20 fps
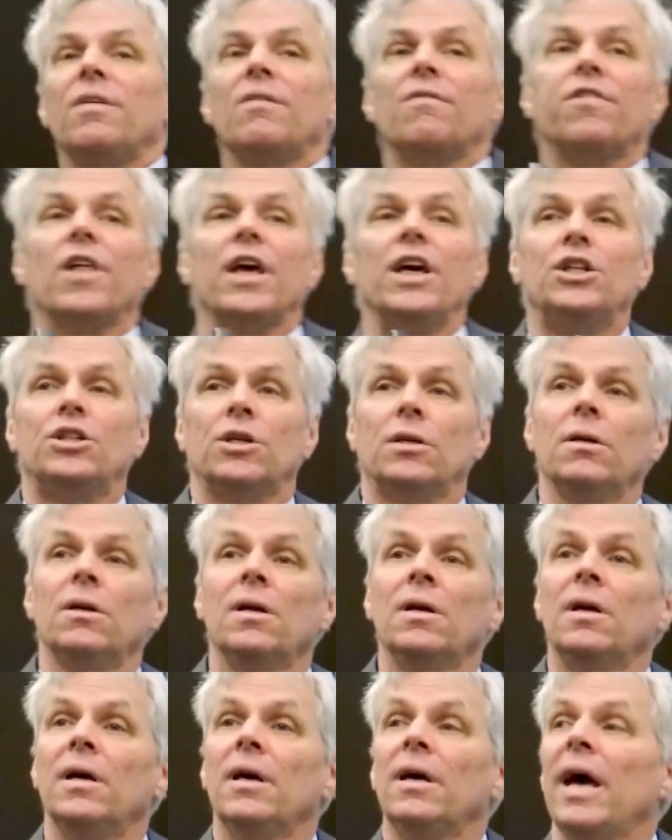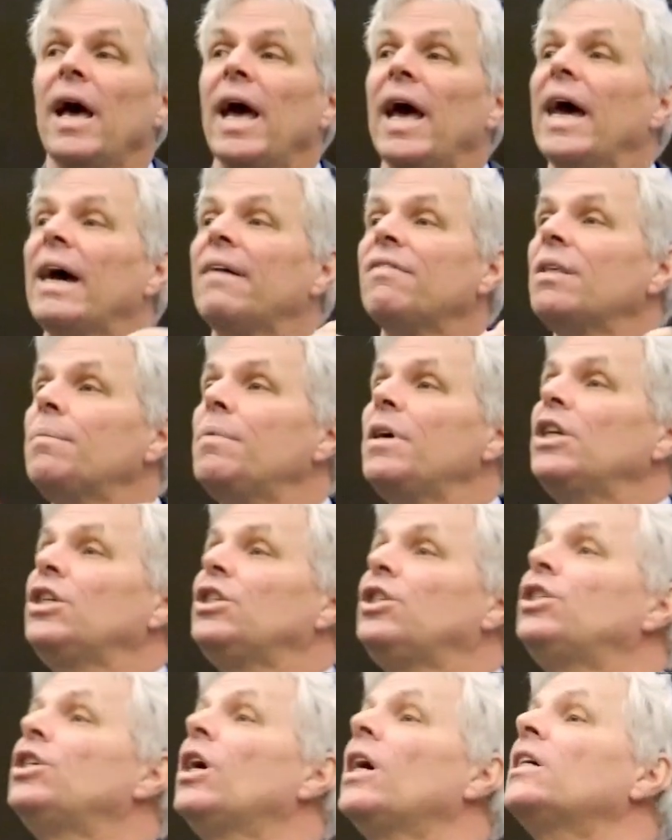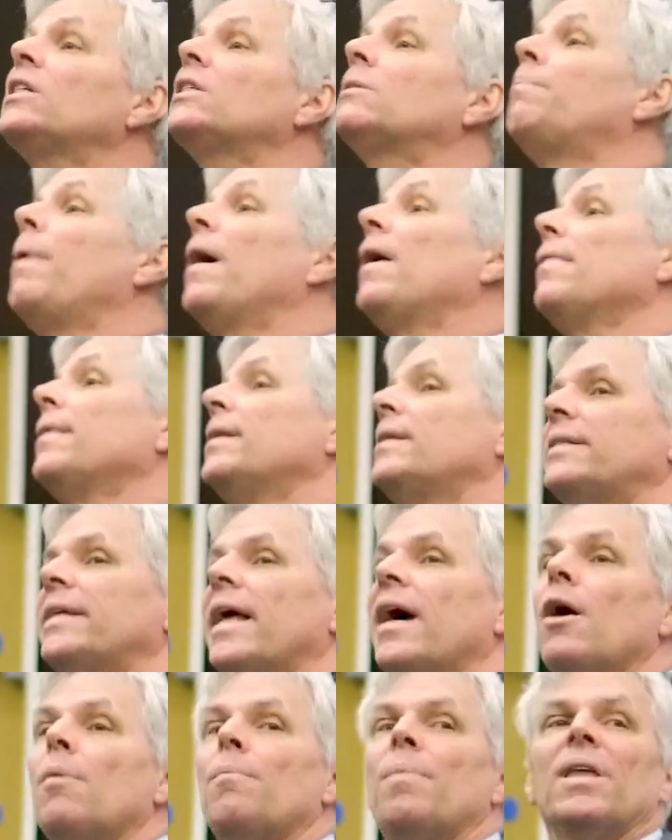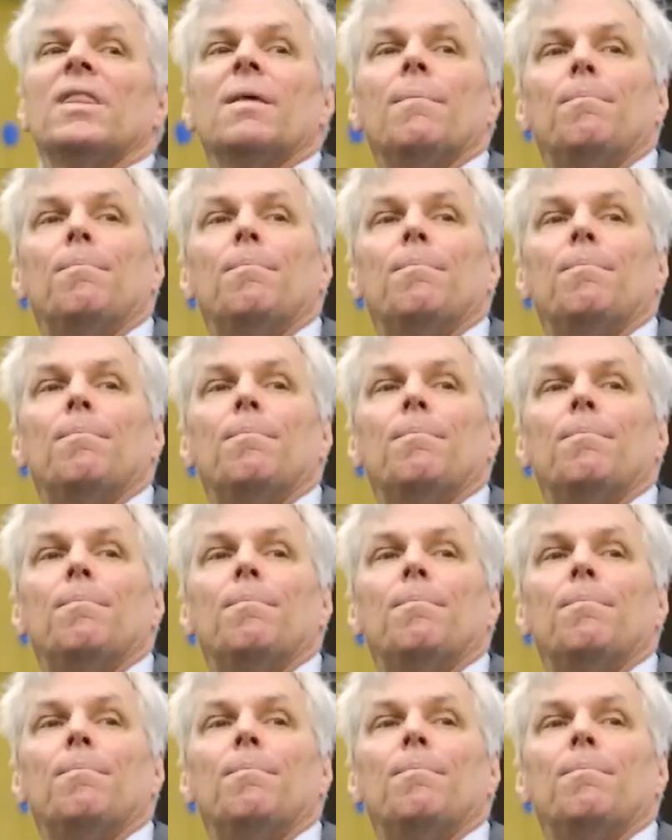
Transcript: inflation have to be just balanced out by the